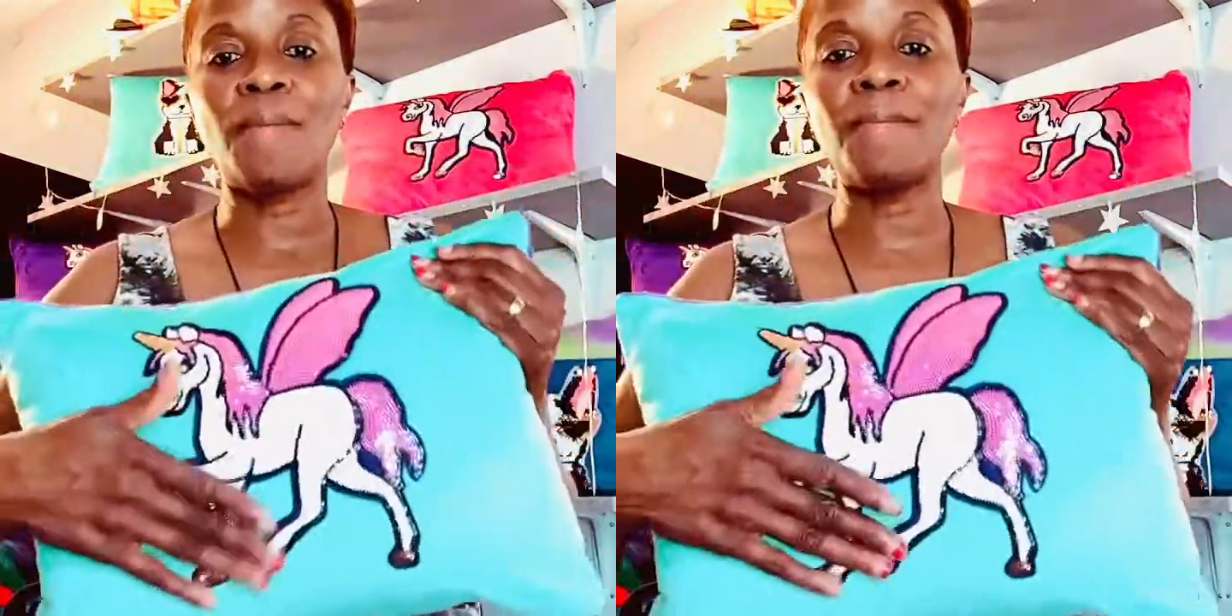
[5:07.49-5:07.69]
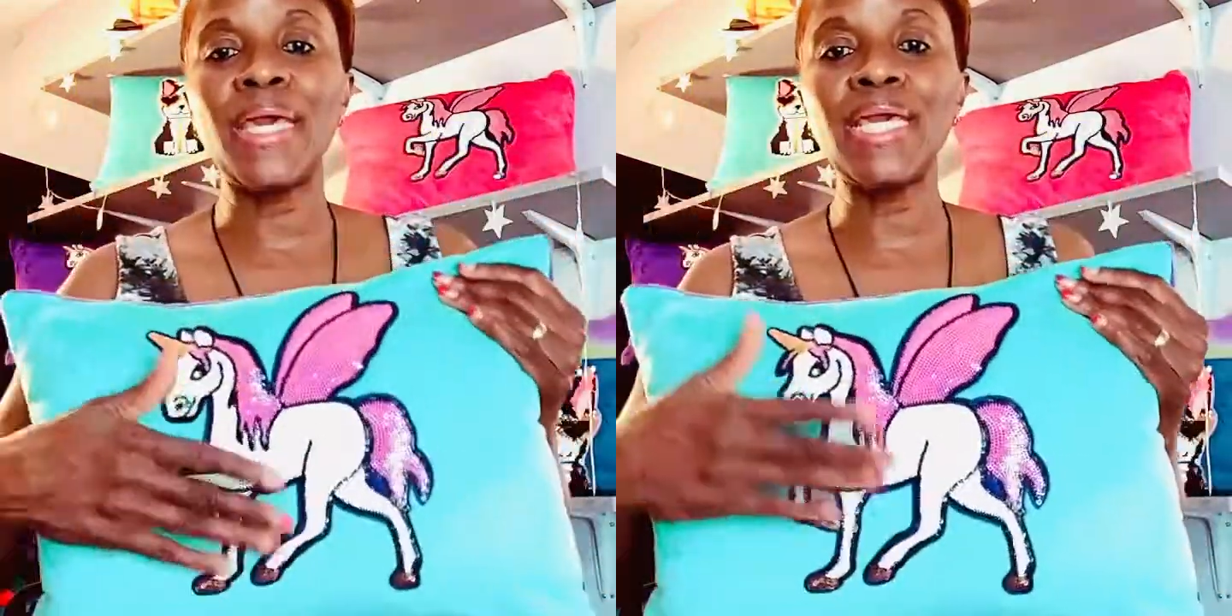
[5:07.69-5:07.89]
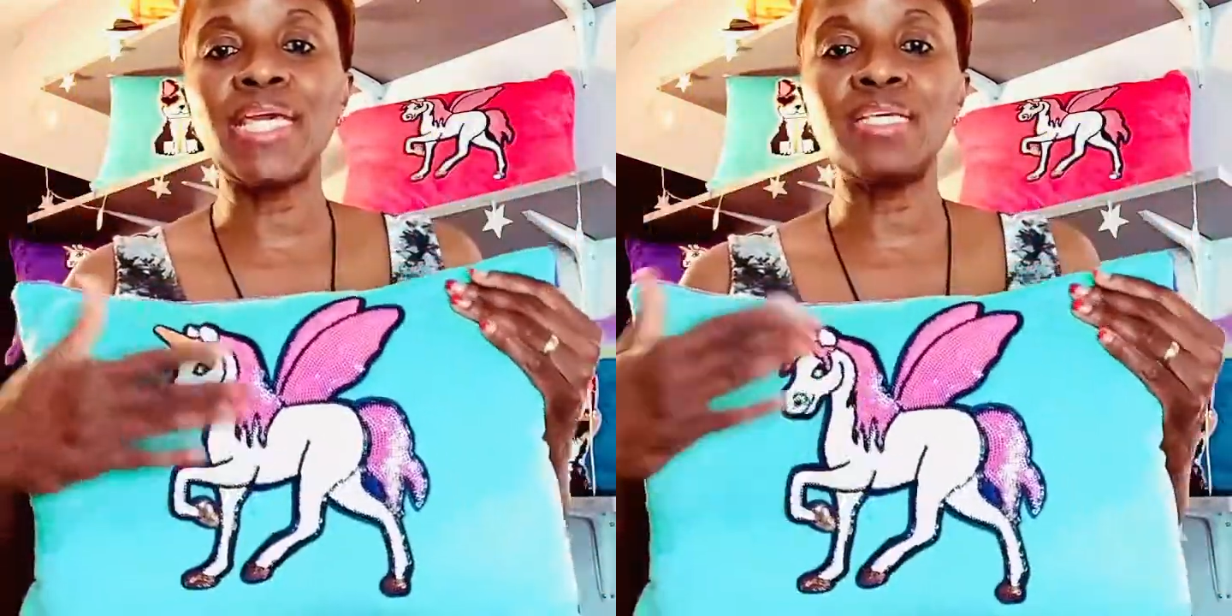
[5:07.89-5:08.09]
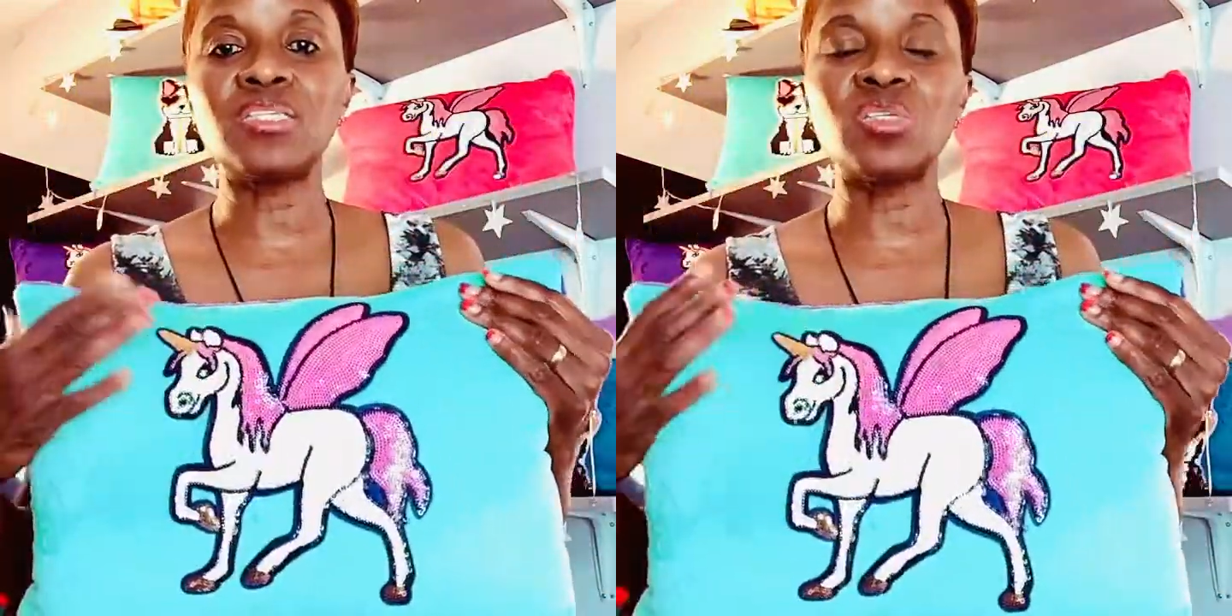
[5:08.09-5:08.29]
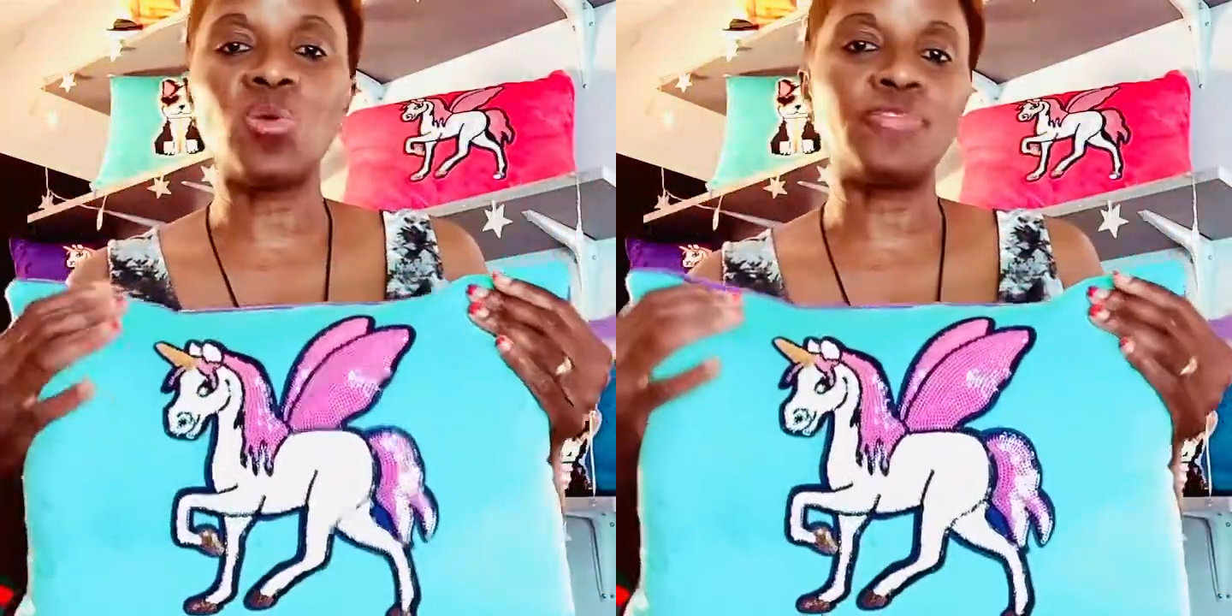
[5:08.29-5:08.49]
minky
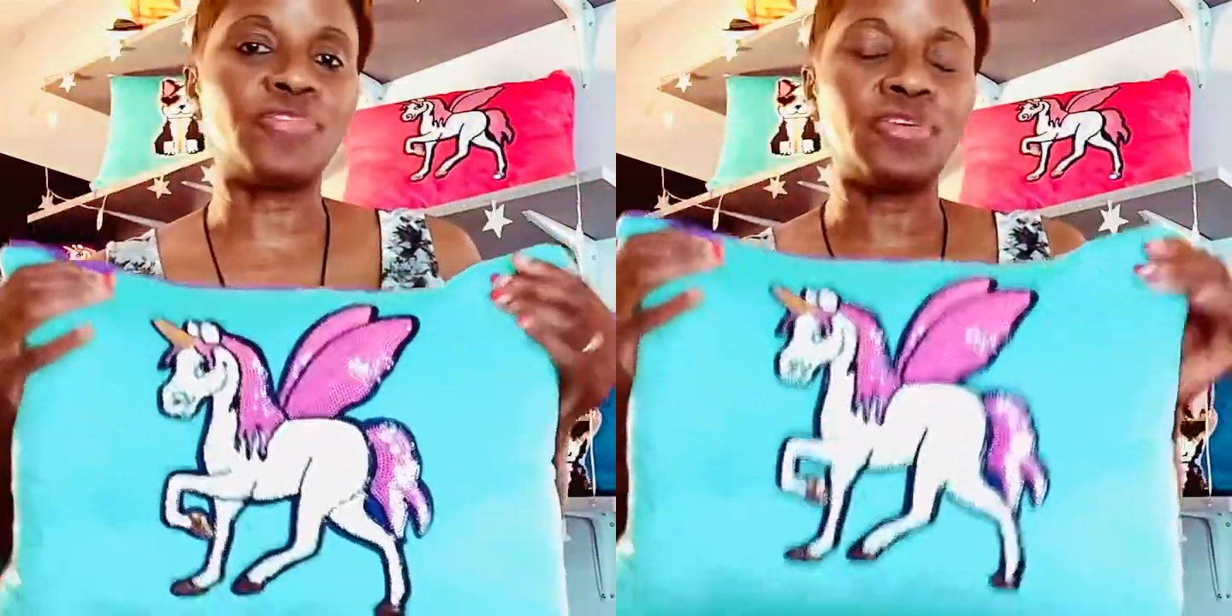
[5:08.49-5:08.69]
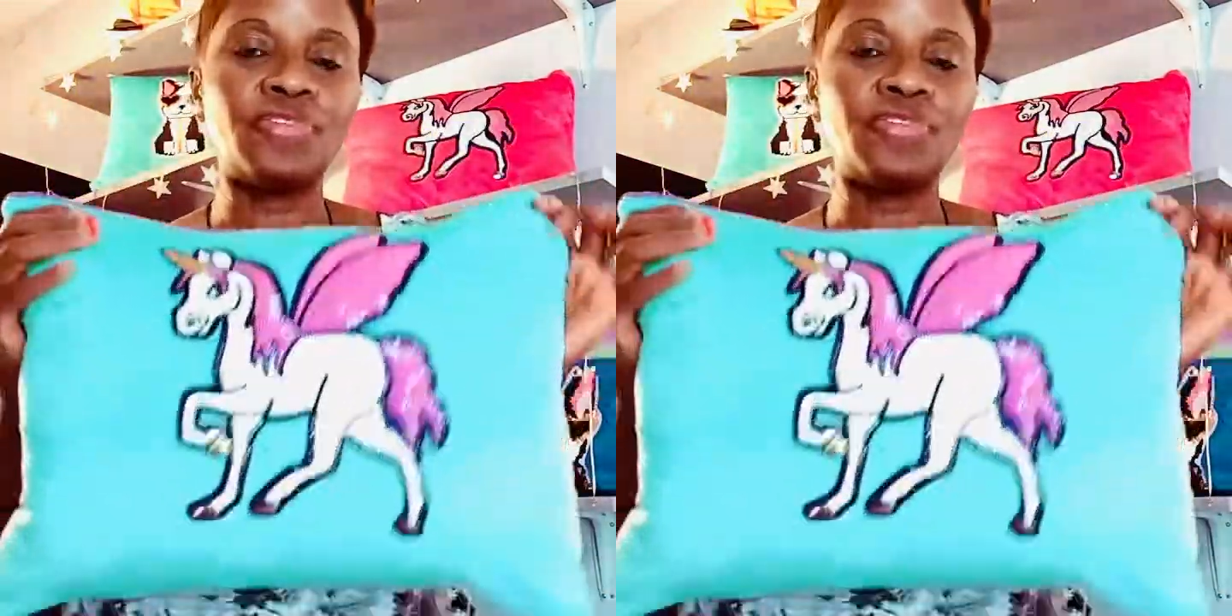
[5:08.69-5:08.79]
soft